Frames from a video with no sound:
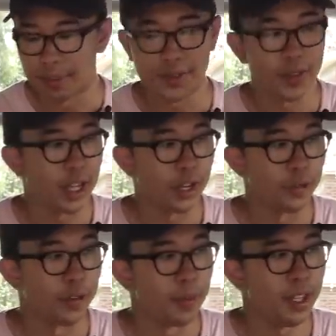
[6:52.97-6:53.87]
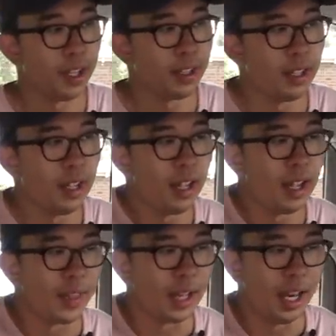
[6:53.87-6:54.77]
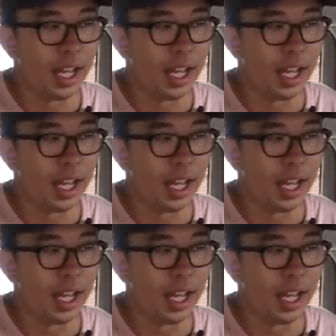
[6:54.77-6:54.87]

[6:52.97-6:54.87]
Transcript: Because you let go from here, the